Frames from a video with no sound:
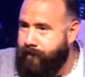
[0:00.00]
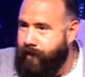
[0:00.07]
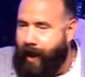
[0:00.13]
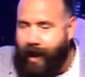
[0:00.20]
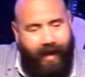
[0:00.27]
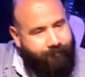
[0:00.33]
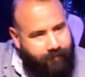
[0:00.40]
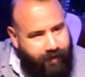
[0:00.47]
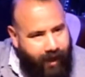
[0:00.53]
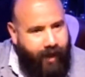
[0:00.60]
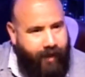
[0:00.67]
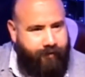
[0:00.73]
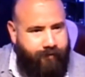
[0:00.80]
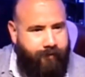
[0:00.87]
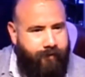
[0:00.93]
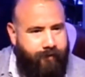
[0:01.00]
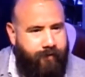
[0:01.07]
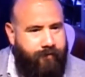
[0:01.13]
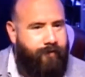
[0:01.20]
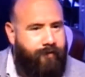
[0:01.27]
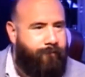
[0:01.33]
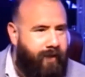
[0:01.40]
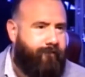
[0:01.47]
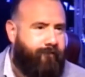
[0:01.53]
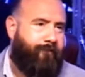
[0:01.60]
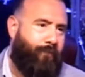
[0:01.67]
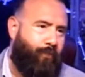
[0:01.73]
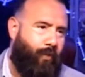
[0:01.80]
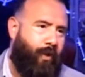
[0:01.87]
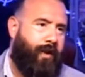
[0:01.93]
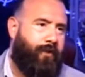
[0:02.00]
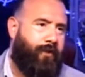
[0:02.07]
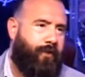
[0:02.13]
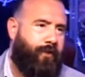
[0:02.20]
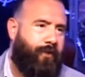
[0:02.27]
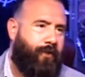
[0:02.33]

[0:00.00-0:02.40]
I have yet to meet someone